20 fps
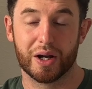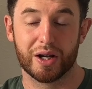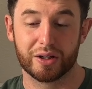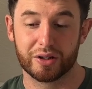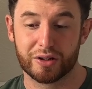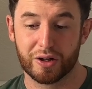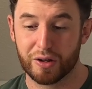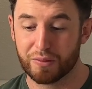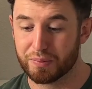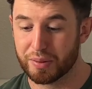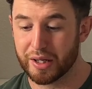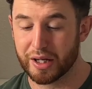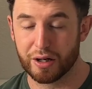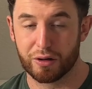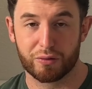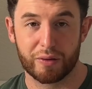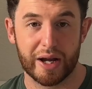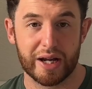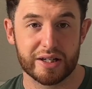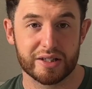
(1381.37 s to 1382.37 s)
and good being a
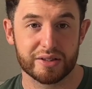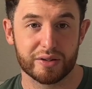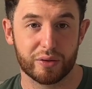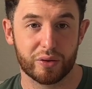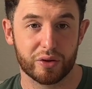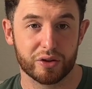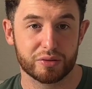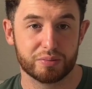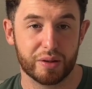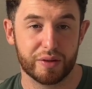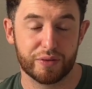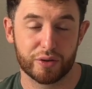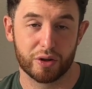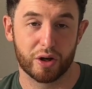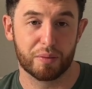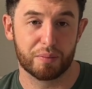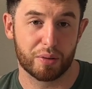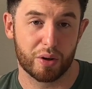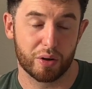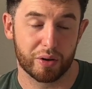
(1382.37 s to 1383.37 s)
racehorse, but if you've got
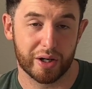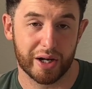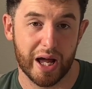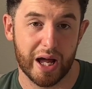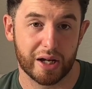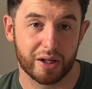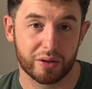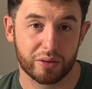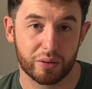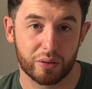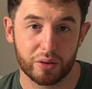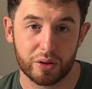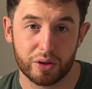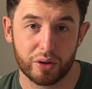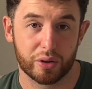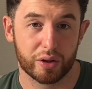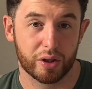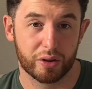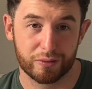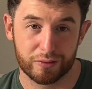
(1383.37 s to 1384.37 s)
a broken ankle, you're
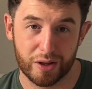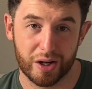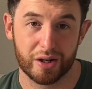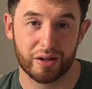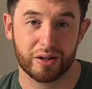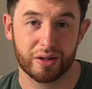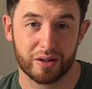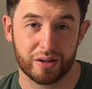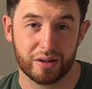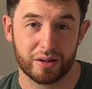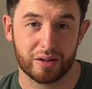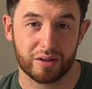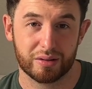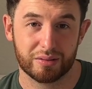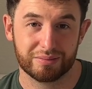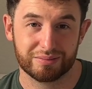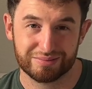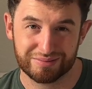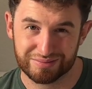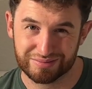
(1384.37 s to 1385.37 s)
not going to run.
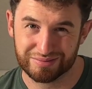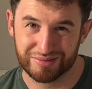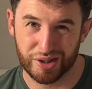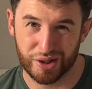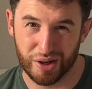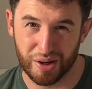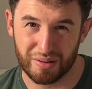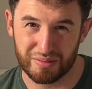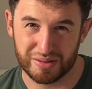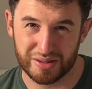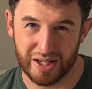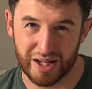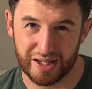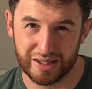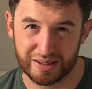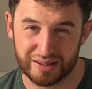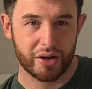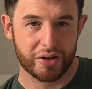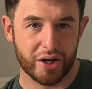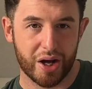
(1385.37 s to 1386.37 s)
You know what I'm
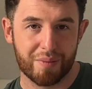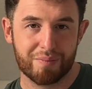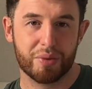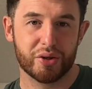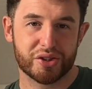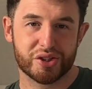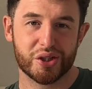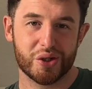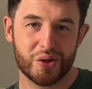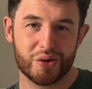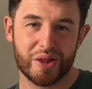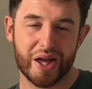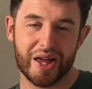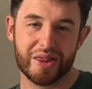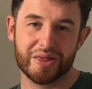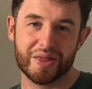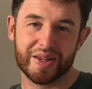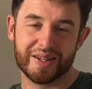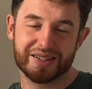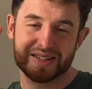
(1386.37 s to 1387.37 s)
saying? Number 2
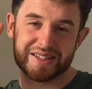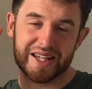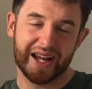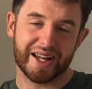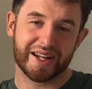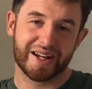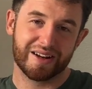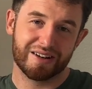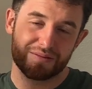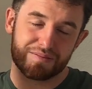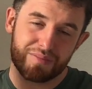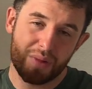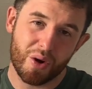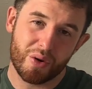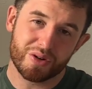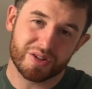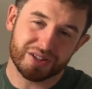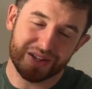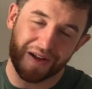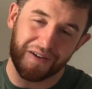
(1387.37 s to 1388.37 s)
then, the second
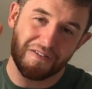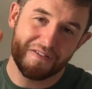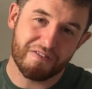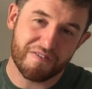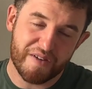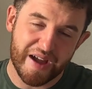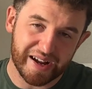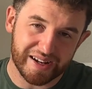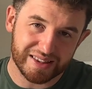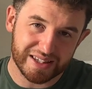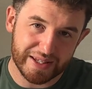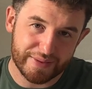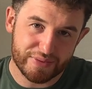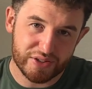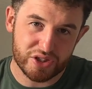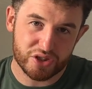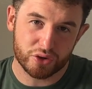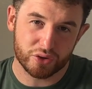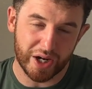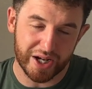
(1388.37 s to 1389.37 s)
most effective
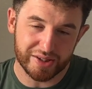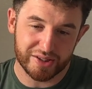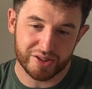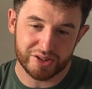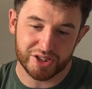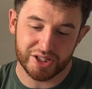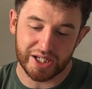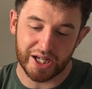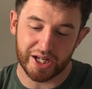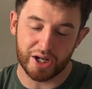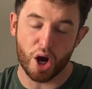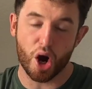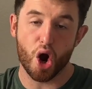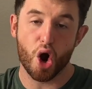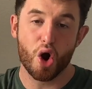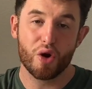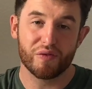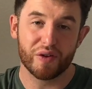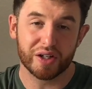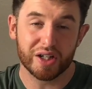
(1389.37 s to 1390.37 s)
strategy in
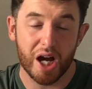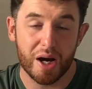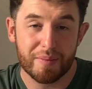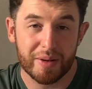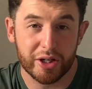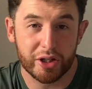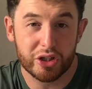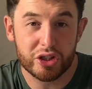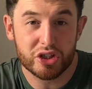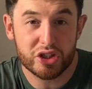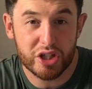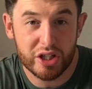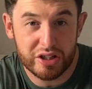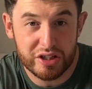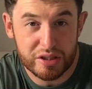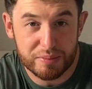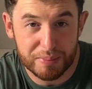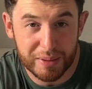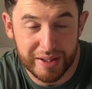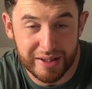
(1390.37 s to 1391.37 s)
overcoming shin
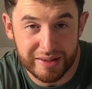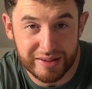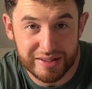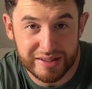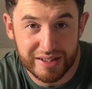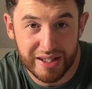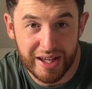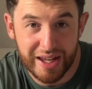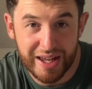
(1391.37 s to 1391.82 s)
splints